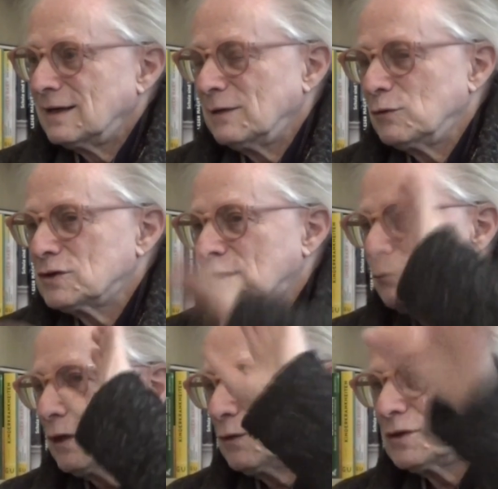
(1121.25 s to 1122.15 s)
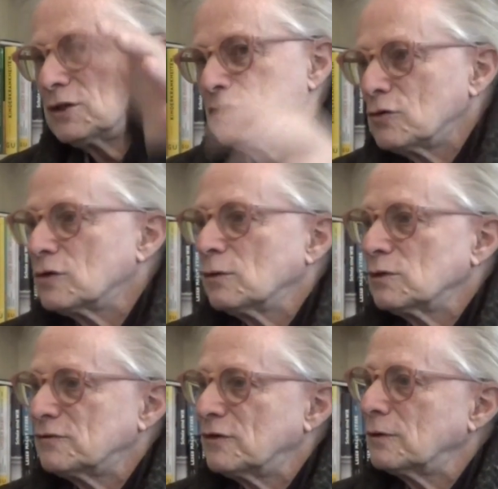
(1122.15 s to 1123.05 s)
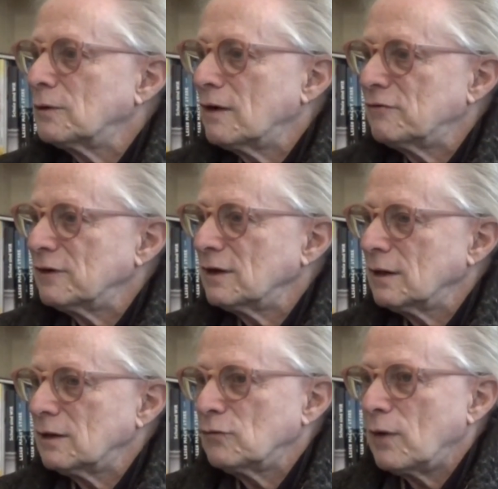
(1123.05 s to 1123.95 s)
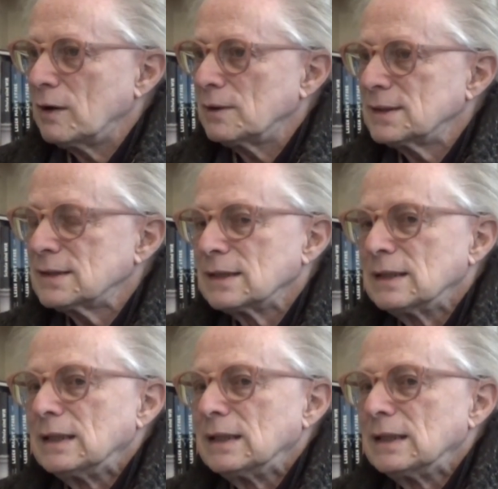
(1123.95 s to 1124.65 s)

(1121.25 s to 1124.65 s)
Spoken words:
It was done when I was in Tokyo. I was photographing a lot of wires.